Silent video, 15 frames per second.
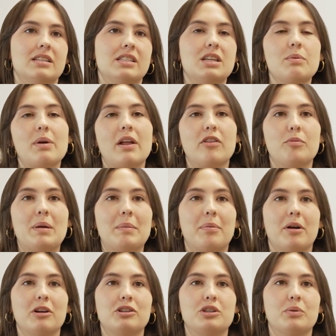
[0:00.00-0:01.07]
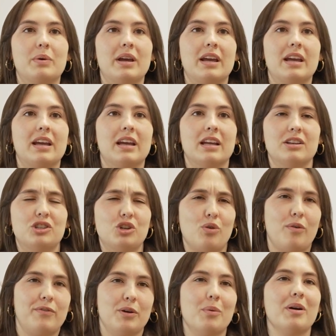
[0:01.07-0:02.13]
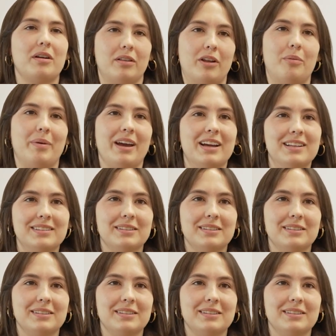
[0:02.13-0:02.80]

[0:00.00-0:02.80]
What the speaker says: see what other people are doing and show off your work a little bit.